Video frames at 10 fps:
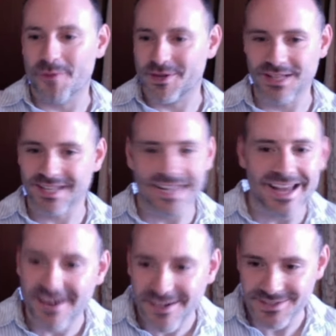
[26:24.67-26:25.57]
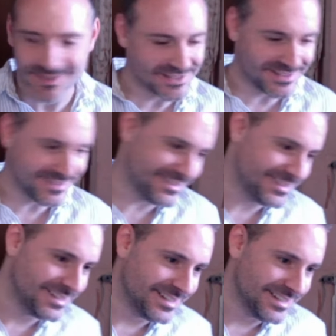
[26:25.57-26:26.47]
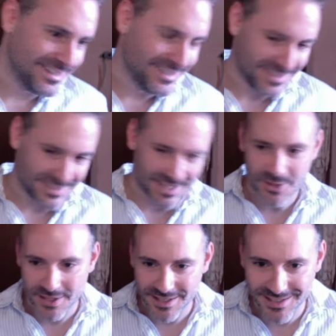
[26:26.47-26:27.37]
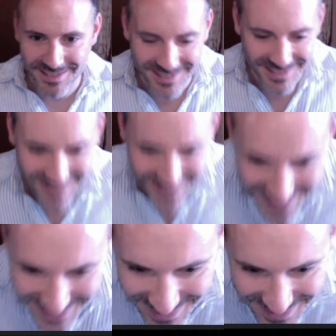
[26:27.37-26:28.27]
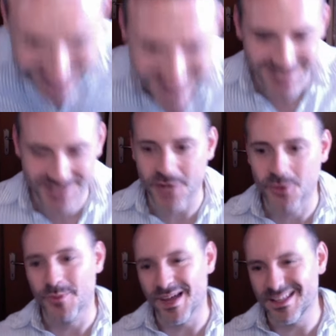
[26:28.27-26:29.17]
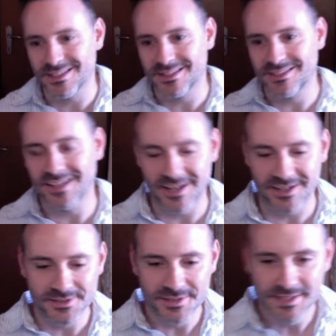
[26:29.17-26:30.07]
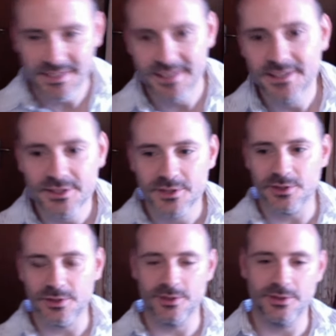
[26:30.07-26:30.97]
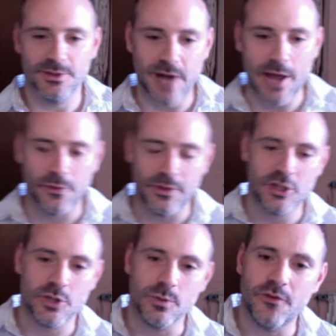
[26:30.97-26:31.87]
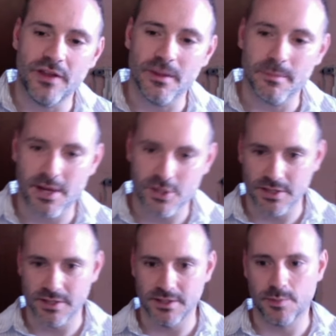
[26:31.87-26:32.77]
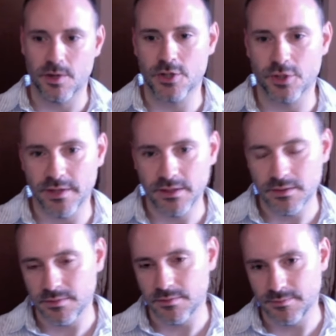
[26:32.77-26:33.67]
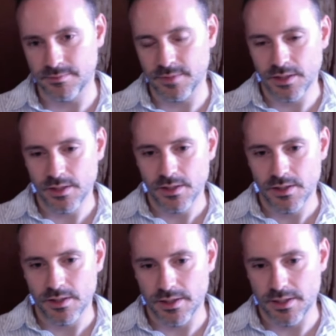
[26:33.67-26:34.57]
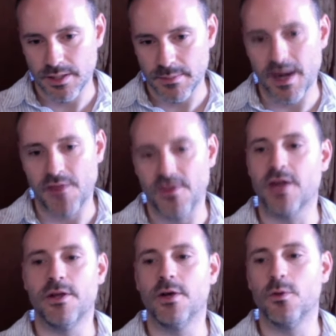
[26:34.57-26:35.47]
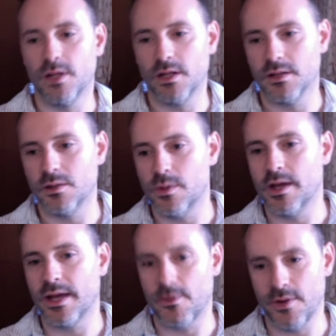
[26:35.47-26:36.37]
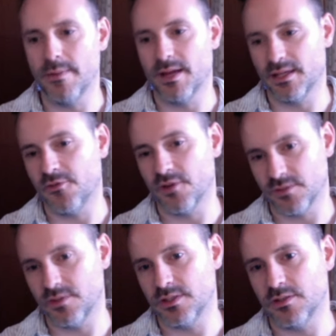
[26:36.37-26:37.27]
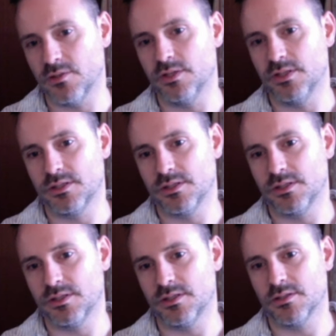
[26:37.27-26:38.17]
She doesn't care. She's actually she's a good mindset. I like her. So I don't think she will feel much the pressure of it. But I think Errigo will can really make a difference this season.